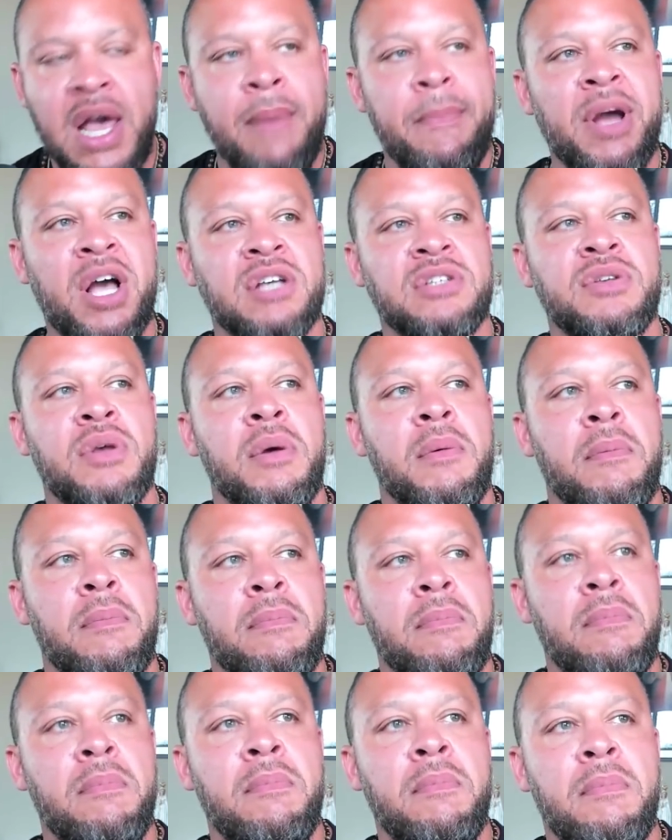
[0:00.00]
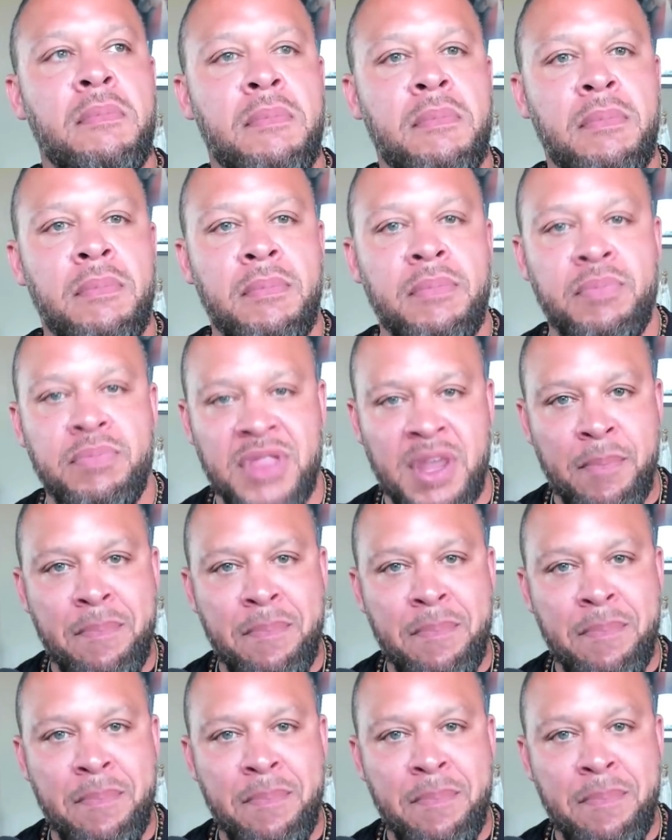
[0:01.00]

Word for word: because the